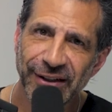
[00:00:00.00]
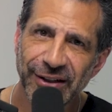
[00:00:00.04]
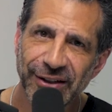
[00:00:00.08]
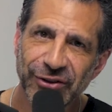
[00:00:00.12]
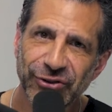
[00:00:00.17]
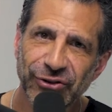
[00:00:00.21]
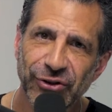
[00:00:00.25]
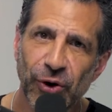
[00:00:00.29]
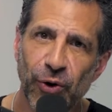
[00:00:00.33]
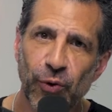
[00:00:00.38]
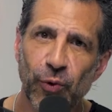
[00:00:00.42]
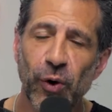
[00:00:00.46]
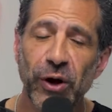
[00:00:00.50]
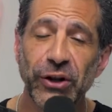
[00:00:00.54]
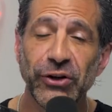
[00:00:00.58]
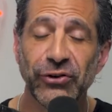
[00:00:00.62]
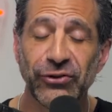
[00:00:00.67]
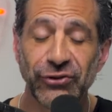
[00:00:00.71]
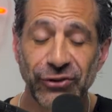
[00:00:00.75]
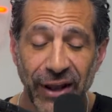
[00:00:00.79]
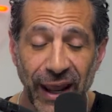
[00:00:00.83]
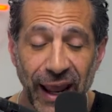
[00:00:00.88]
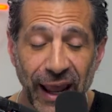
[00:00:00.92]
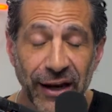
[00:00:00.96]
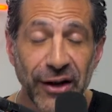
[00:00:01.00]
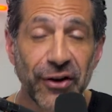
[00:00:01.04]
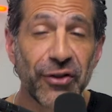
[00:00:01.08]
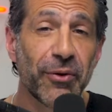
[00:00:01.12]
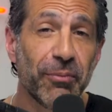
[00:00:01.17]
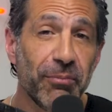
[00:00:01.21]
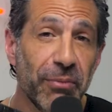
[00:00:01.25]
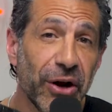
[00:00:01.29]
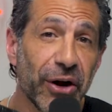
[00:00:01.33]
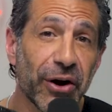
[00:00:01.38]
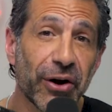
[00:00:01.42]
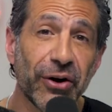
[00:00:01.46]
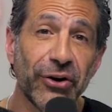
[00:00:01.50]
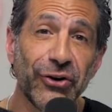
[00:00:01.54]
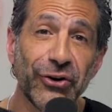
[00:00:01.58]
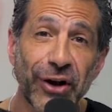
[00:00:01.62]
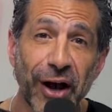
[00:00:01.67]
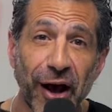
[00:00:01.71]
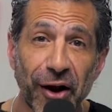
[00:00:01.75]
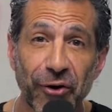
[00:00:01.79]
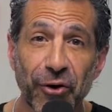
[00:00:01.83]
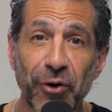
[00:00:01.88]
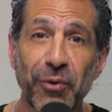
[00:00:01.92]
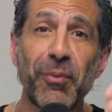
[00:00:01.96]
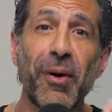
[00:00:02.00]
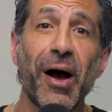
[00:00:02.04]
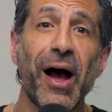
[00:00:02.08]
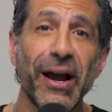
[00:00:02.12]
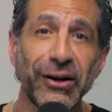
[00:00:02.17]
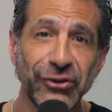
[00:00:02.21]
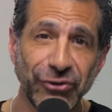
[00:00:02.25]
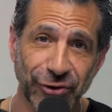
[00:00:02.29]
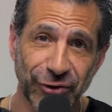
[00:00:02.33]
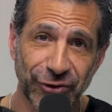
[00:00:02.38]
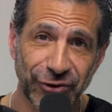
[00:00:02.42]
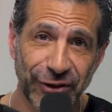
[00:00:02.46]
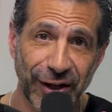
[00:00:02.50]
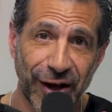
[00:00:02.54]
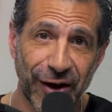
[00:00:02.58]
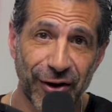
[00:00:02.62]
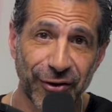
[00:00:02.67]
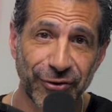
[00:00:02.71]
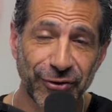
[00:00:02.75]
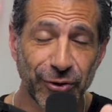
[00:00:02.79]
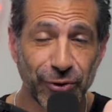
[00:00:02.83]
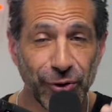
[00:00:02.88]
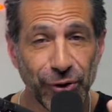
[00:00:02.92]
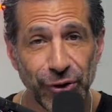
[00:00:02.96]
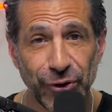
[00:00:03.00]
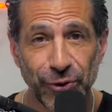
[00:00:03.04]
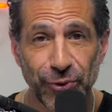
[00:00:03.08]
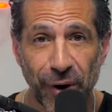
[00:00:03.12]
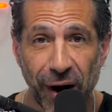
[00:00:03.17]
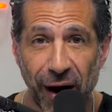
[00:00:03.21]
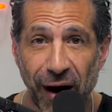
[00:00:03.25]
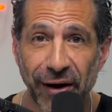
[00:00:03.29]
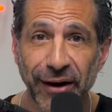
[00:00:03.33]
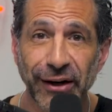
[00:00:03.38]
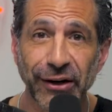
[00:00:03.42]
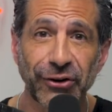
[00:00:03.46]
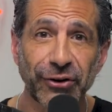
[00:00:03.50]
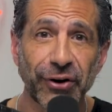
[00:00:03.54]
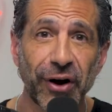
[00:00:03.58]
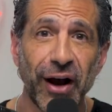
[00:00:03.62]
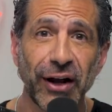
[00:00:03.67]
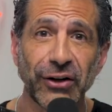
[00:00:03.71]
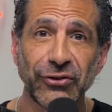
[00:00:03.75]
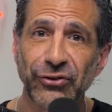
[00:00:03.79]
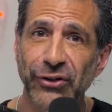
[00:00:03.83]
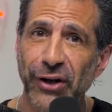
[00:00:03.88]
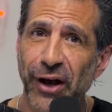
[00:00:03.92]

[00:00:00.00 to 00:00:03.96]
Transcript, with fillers: So when you stand in the mirror, you got to remind yourself who you are in Christ.